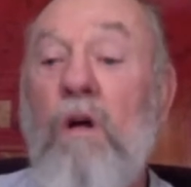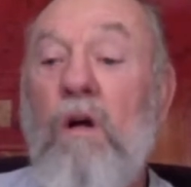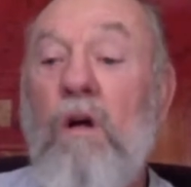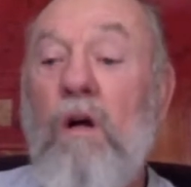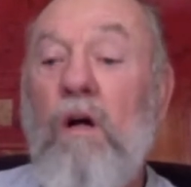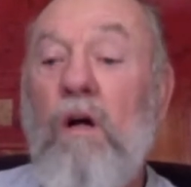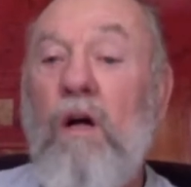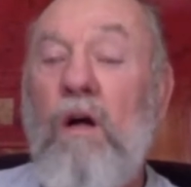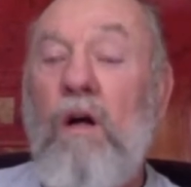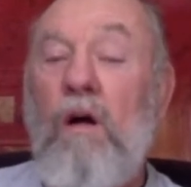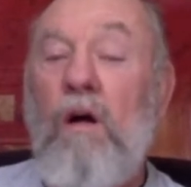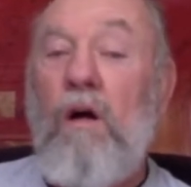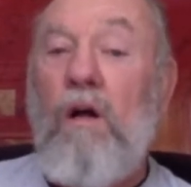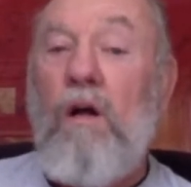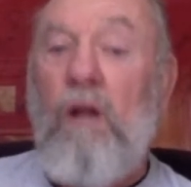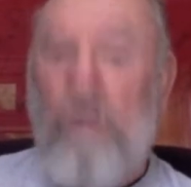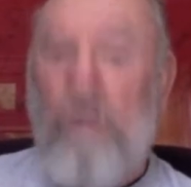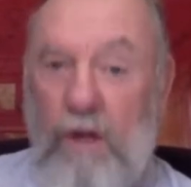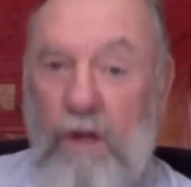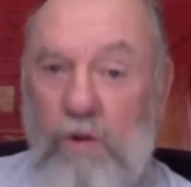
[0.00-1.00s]

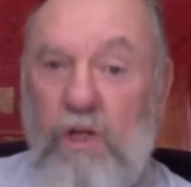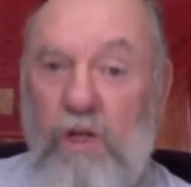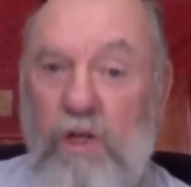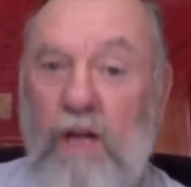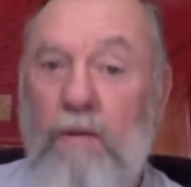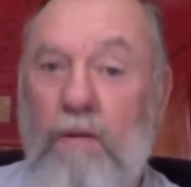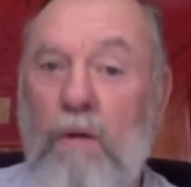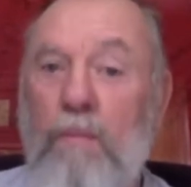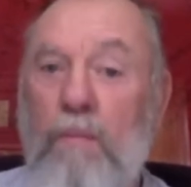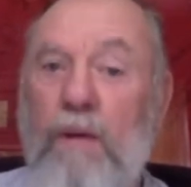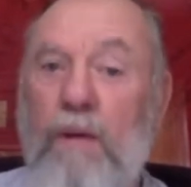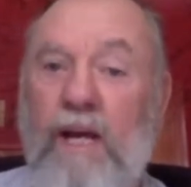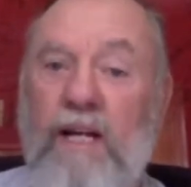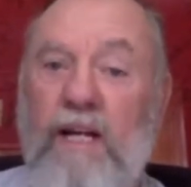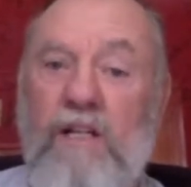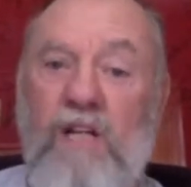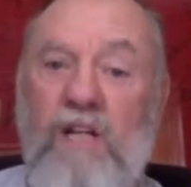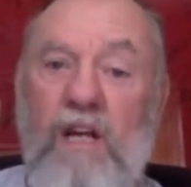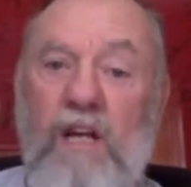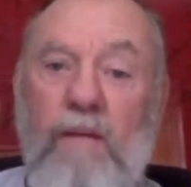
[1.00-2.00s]
And when you said to me, you were picking
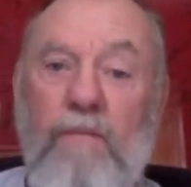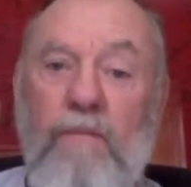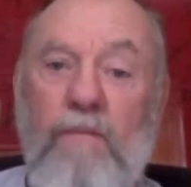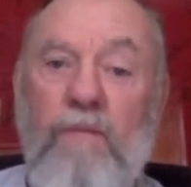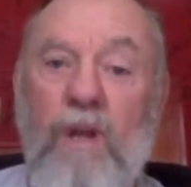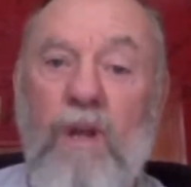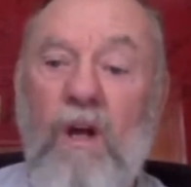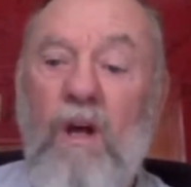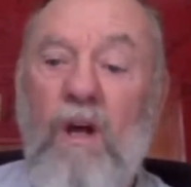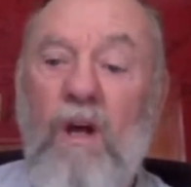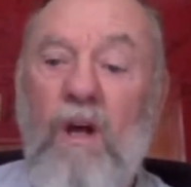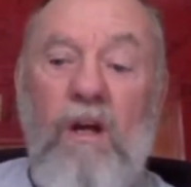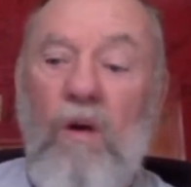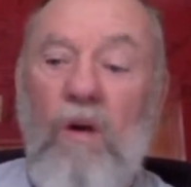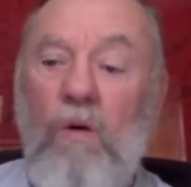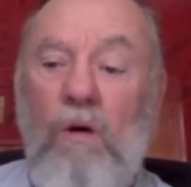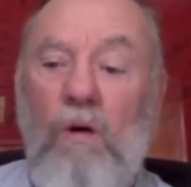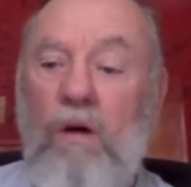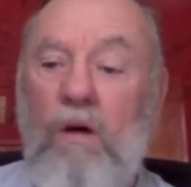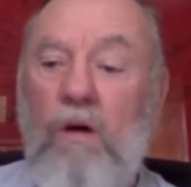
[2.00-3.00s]
a team,
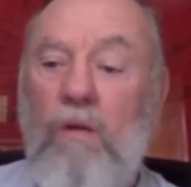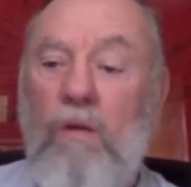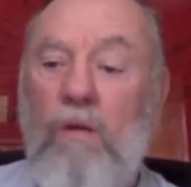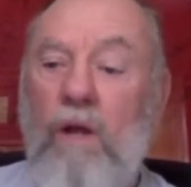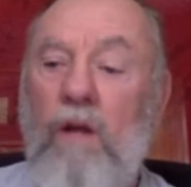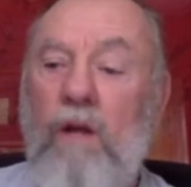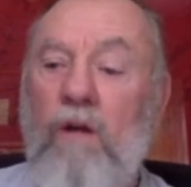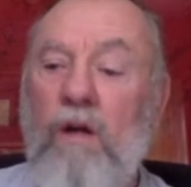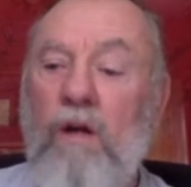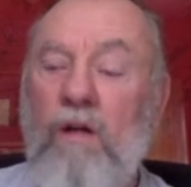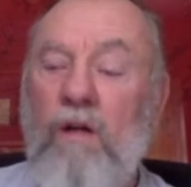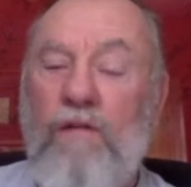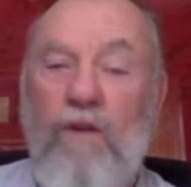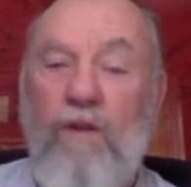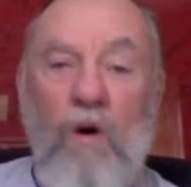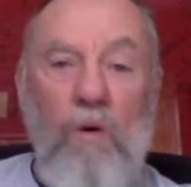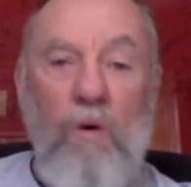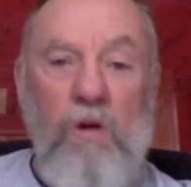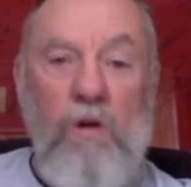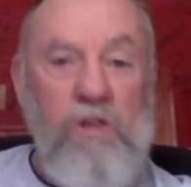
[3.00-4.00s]
when I look at the
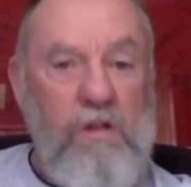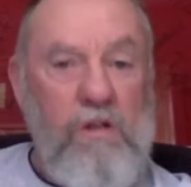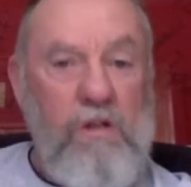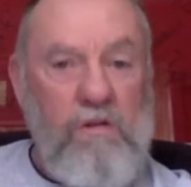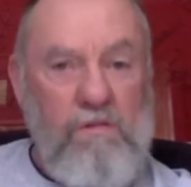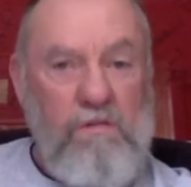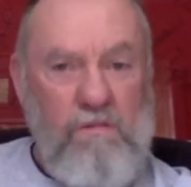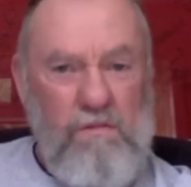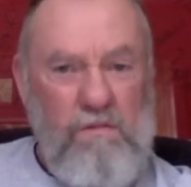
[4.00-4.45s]
forwards and